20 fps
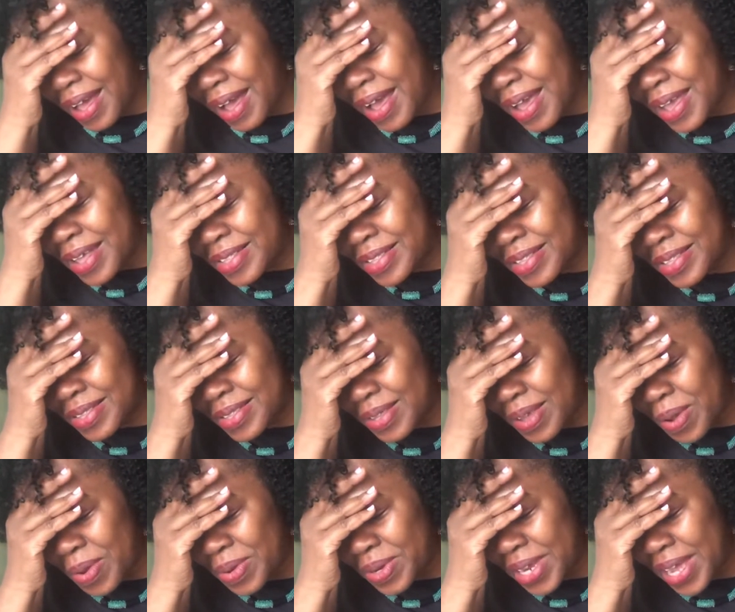it's
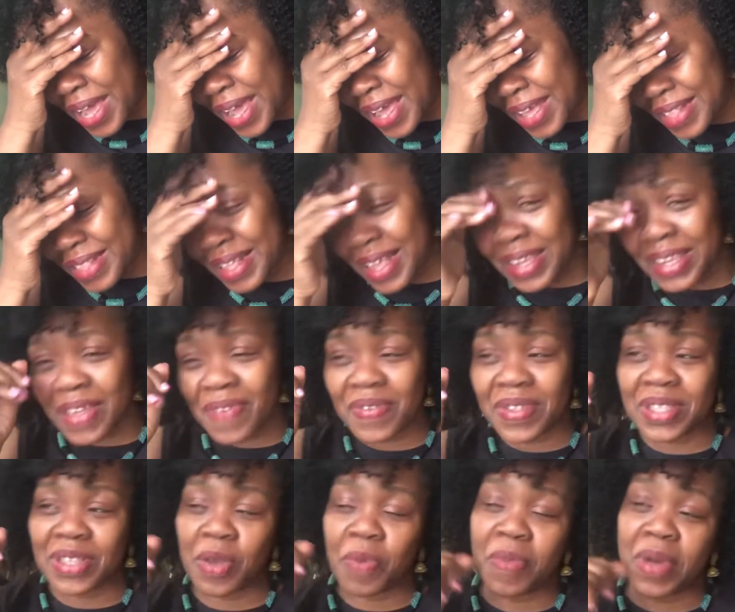so nice. I love it
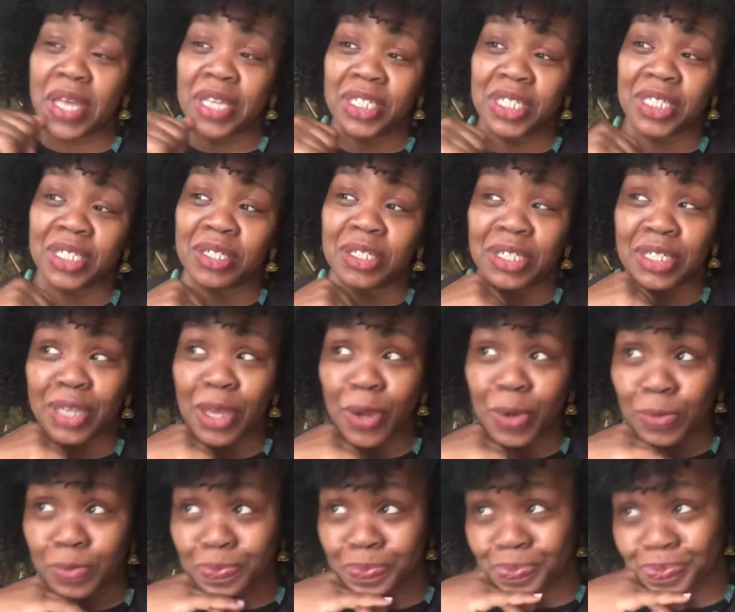so much.
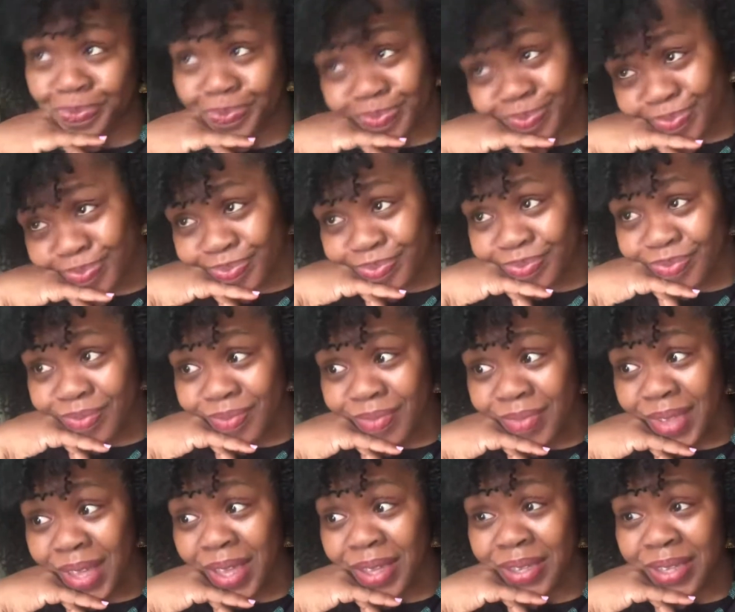So
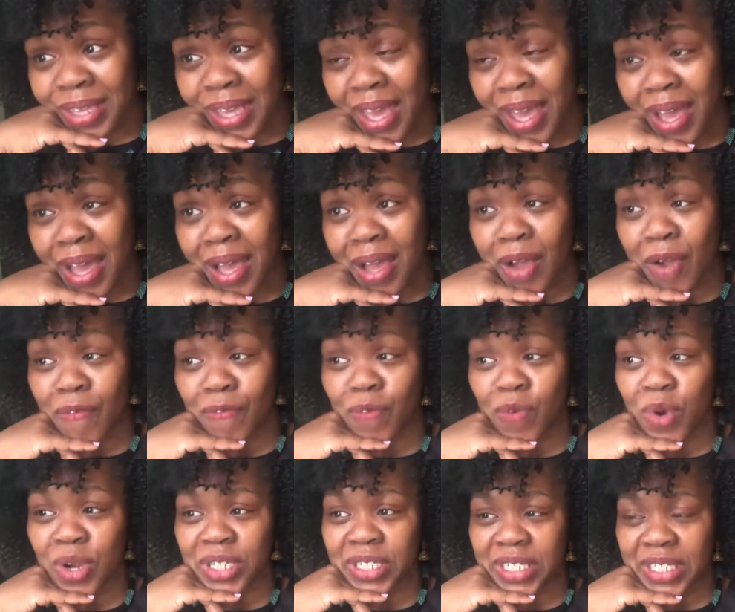yeah,
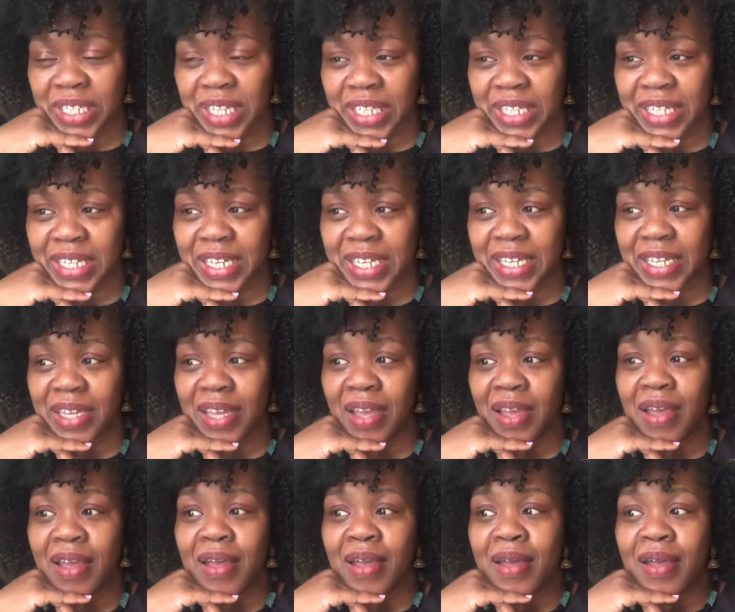unfortunately,
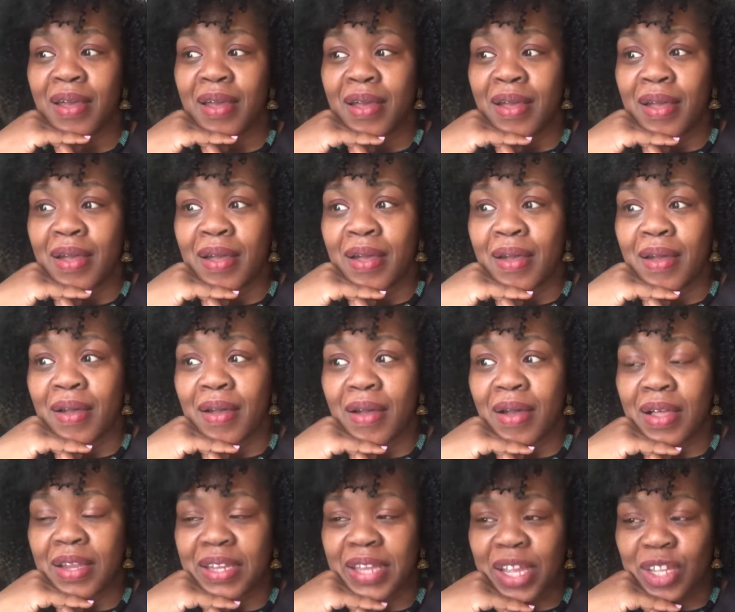
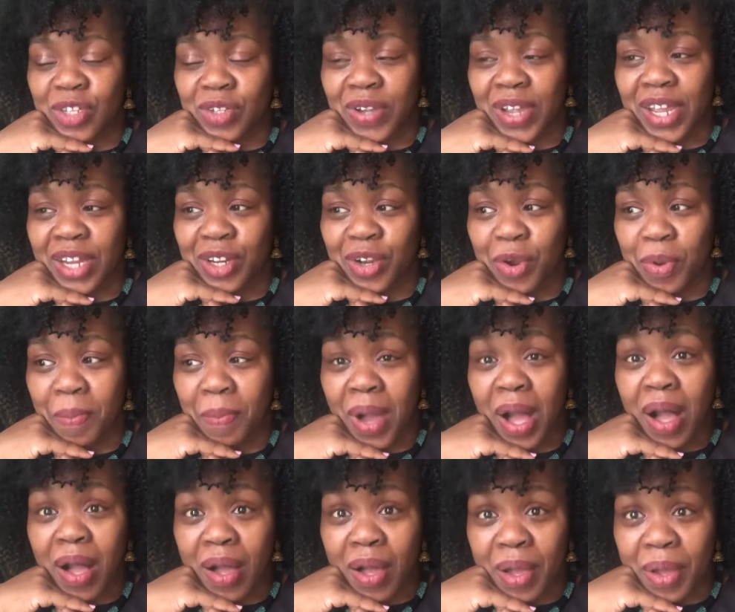Elektra and her
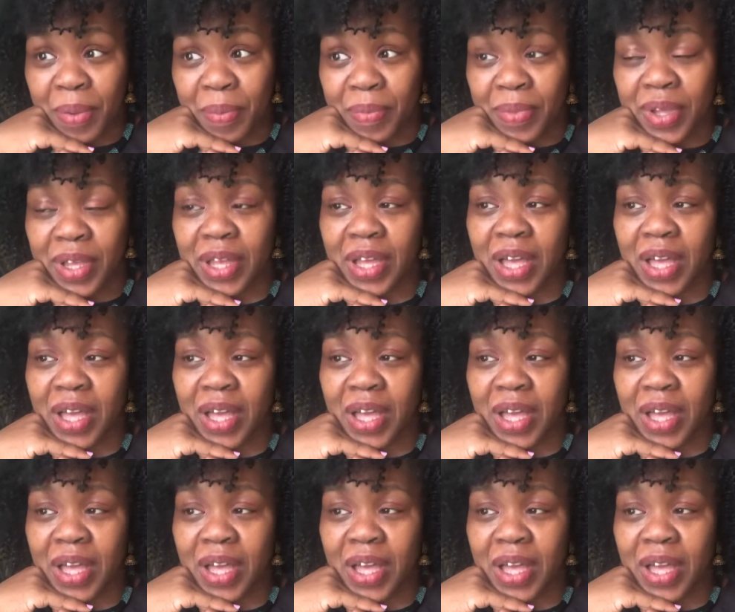mom,